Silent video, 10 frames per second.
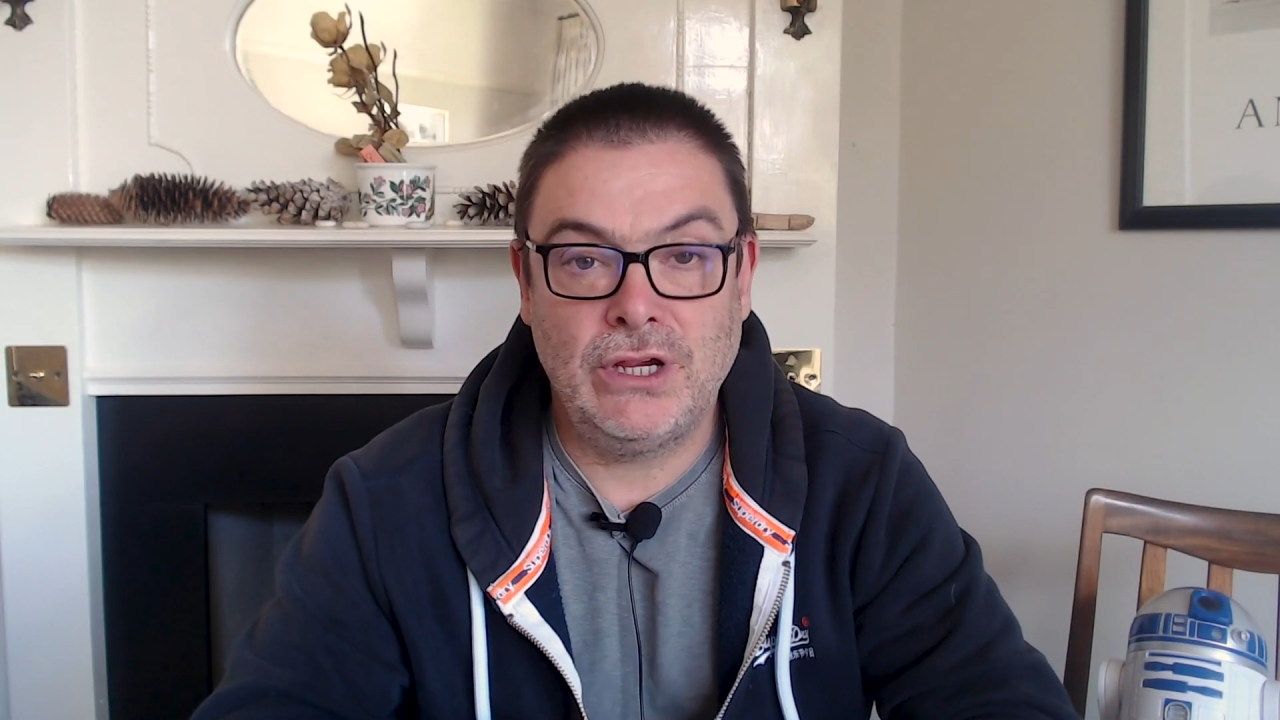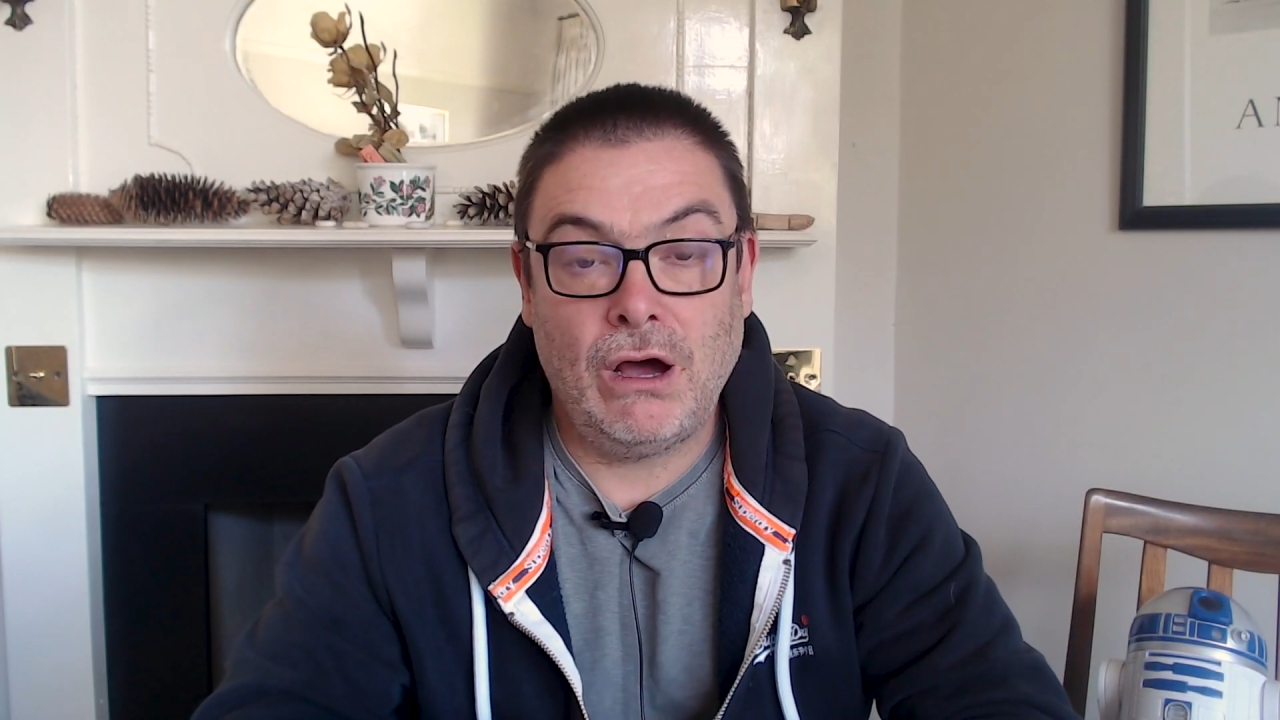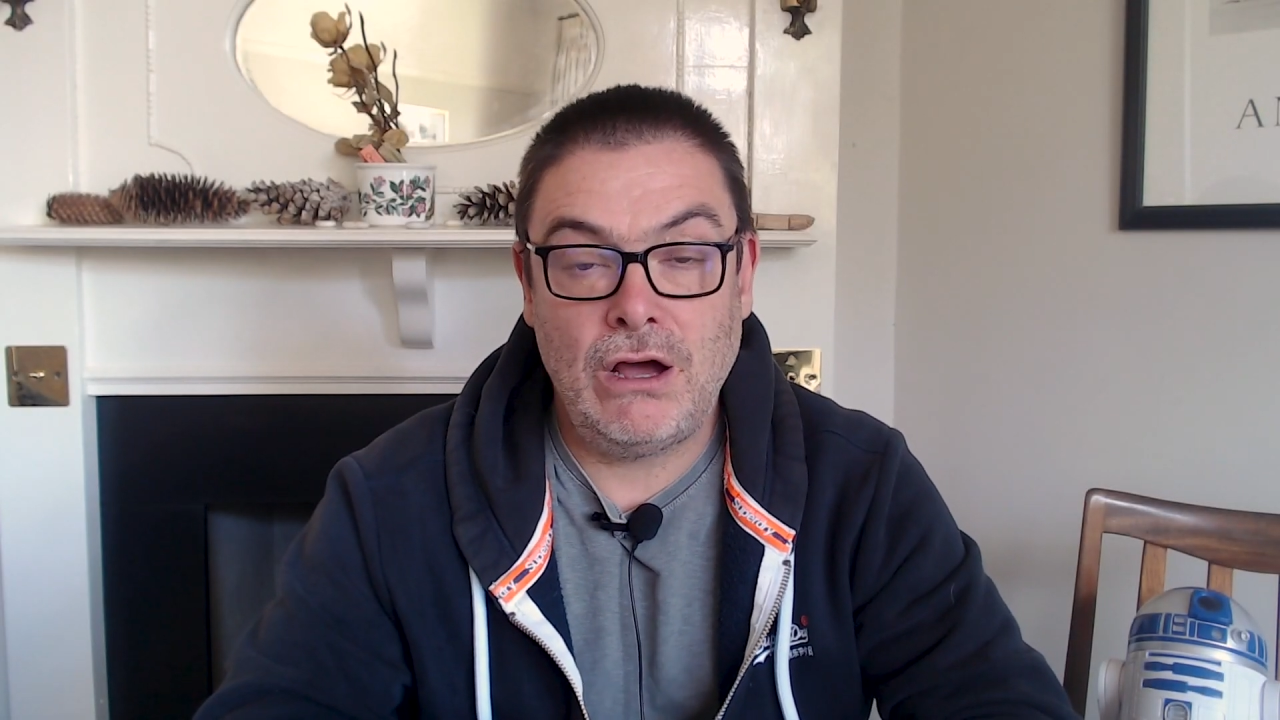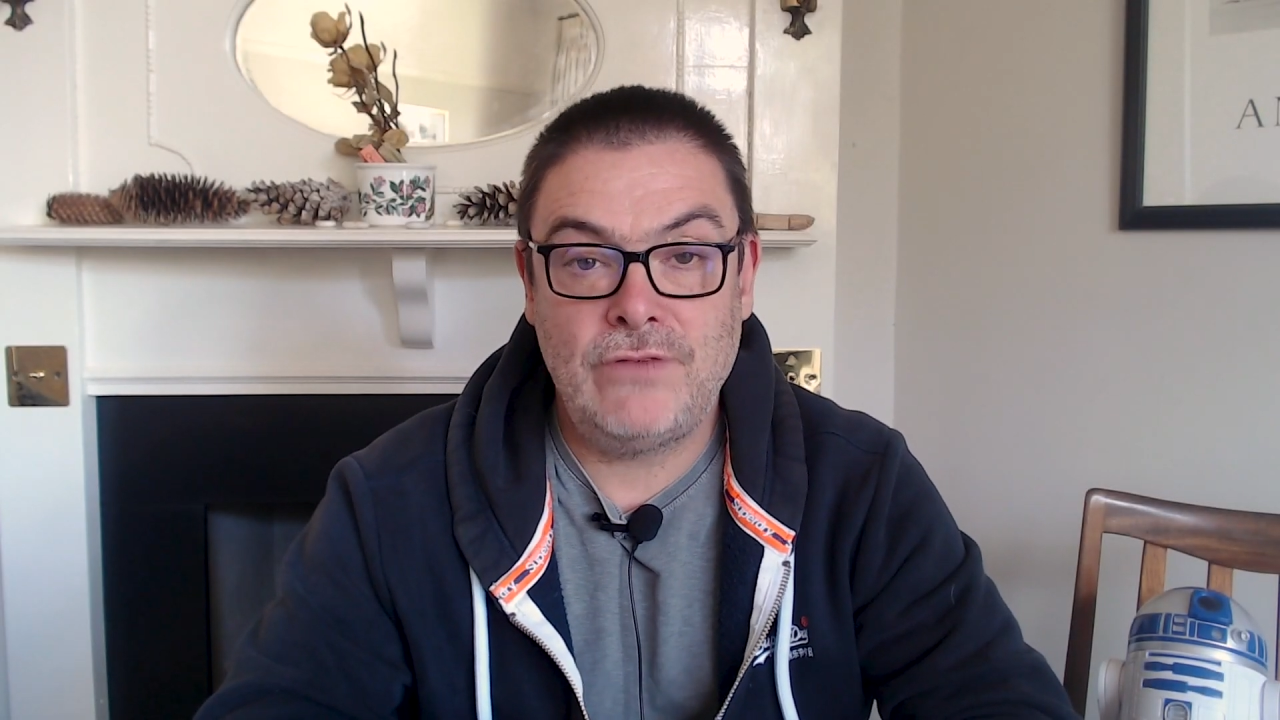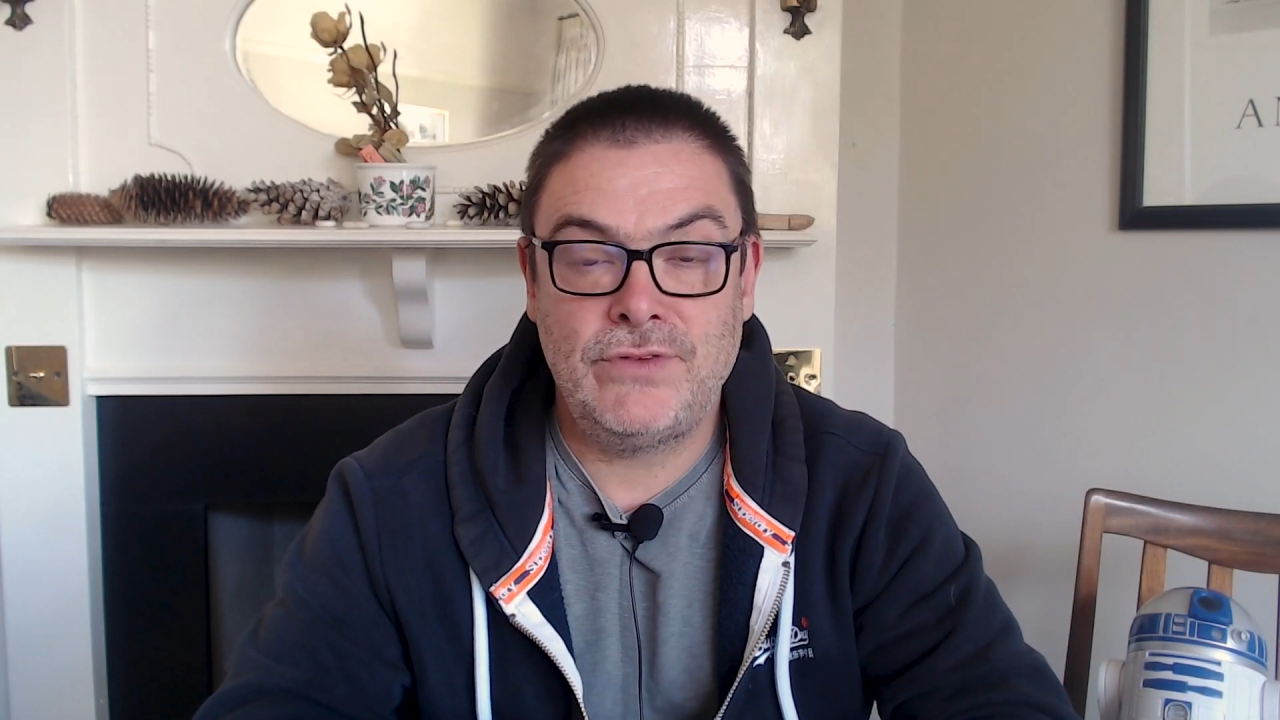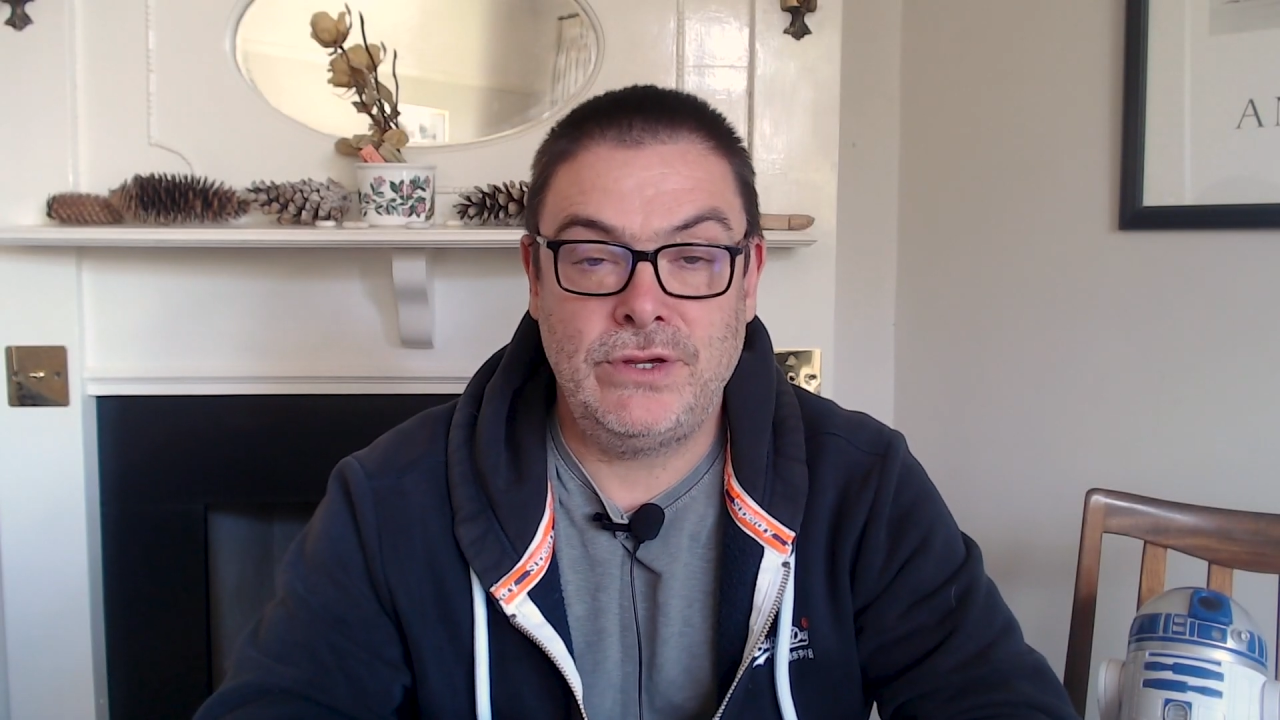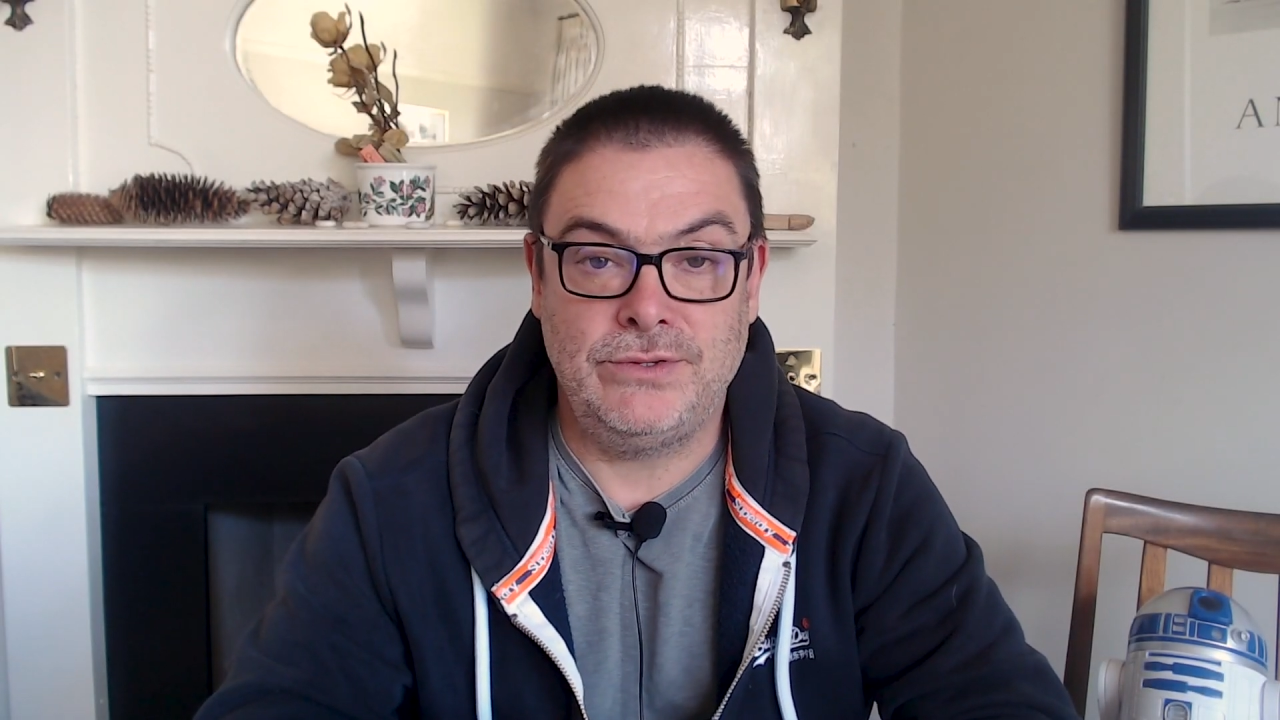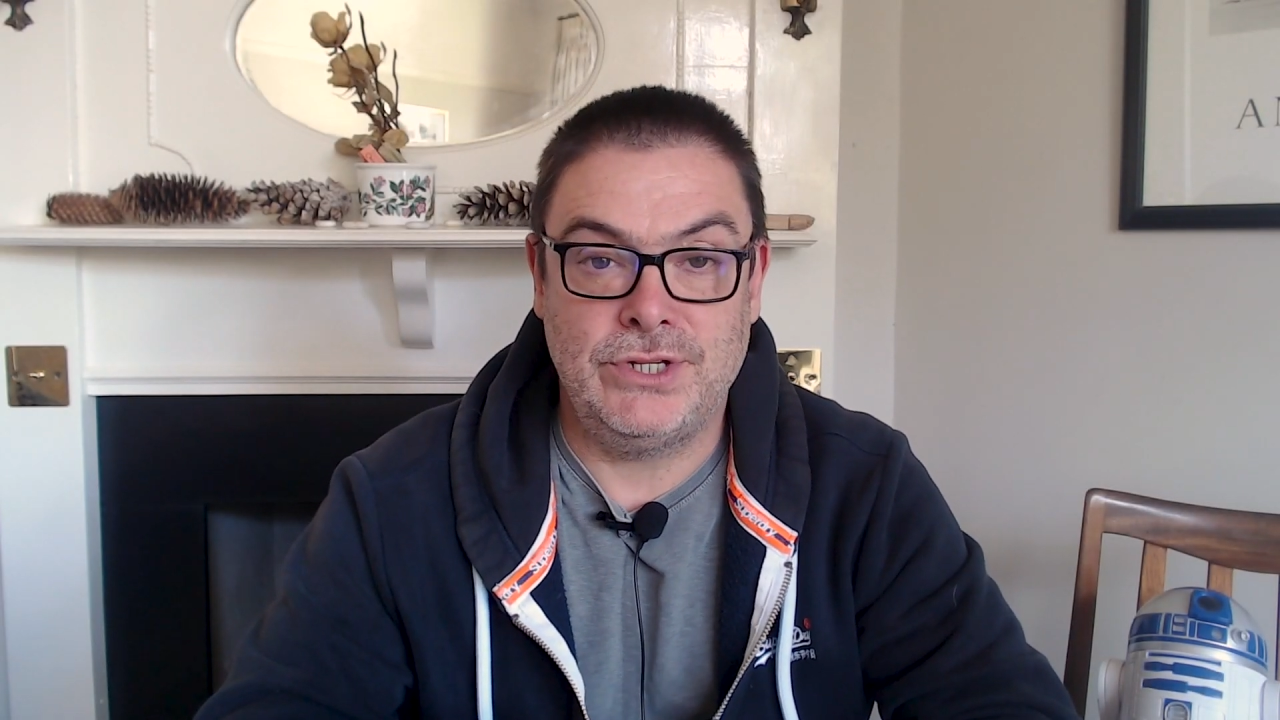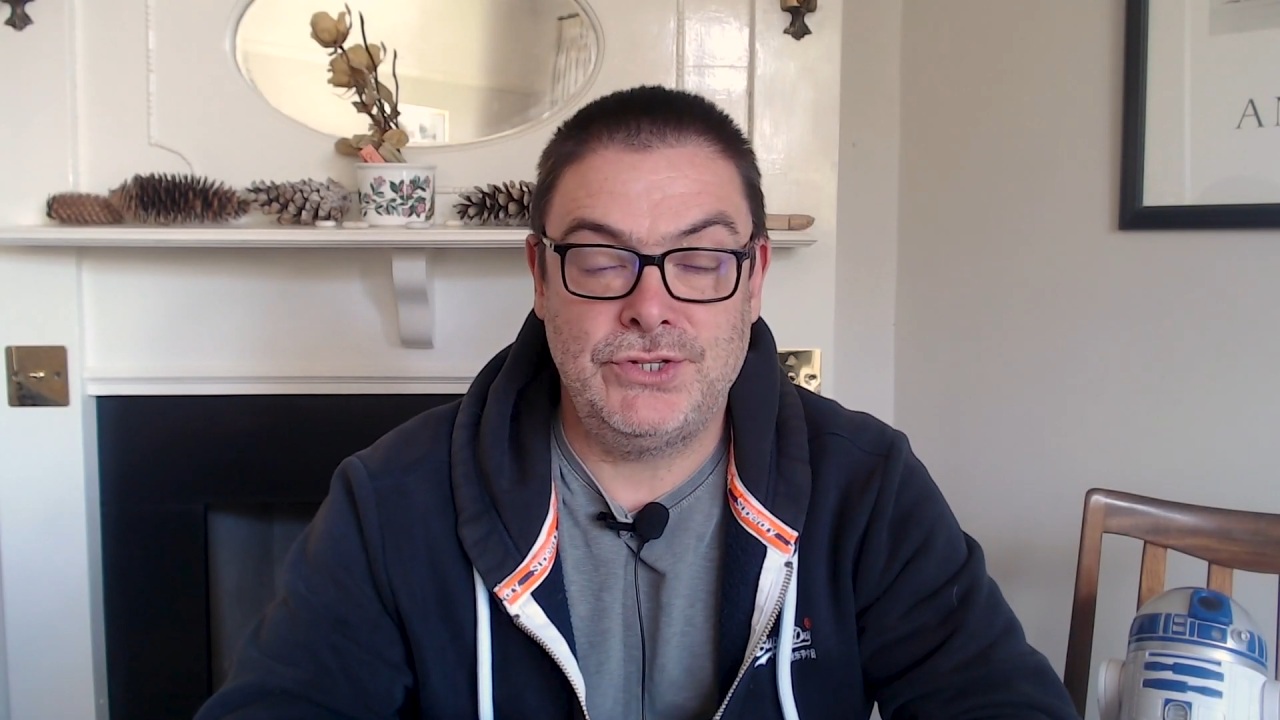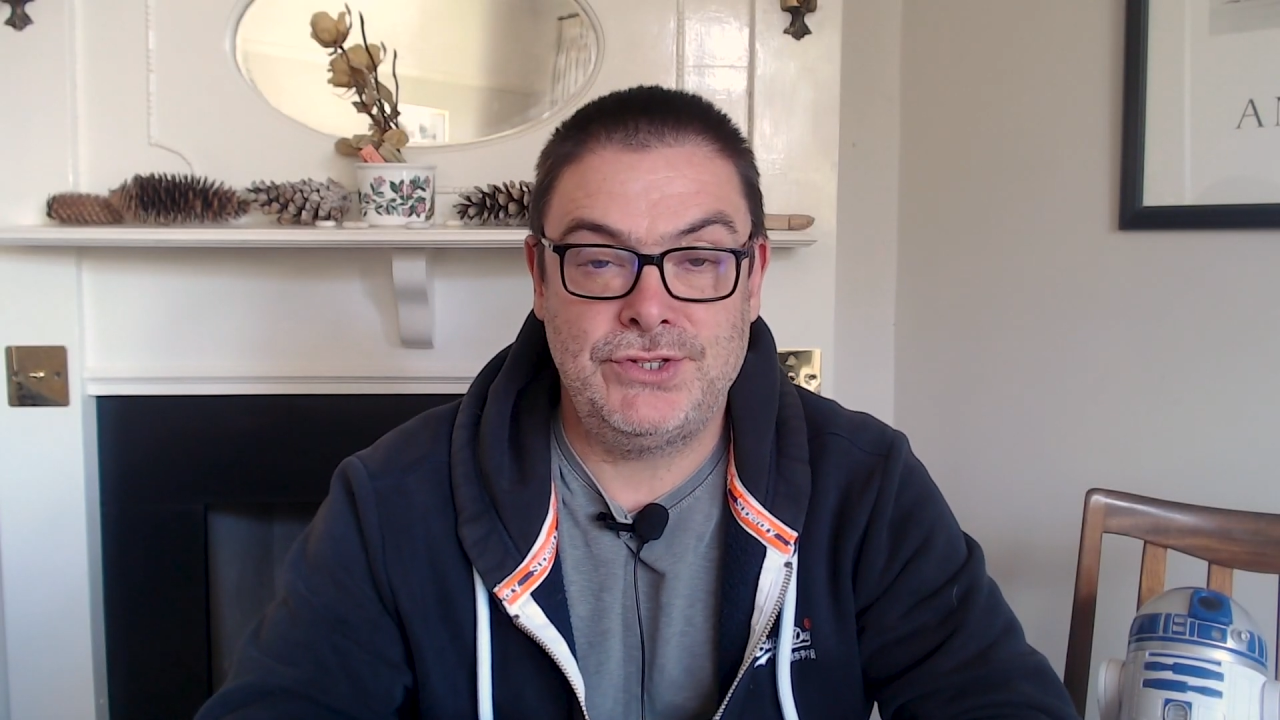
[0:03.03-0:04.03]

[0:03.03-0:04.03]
I've noticed